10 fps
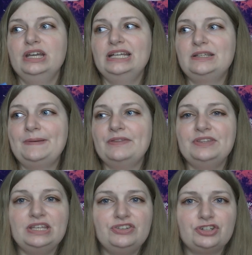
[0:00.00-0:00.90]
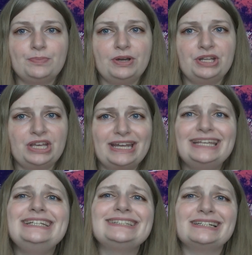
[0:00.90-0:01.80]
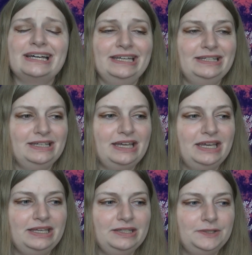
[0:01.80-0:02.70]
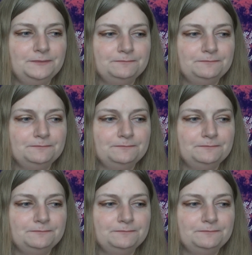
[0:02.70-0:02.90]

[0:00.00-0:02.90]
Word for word: It's about the Easter Bunny, and he's like a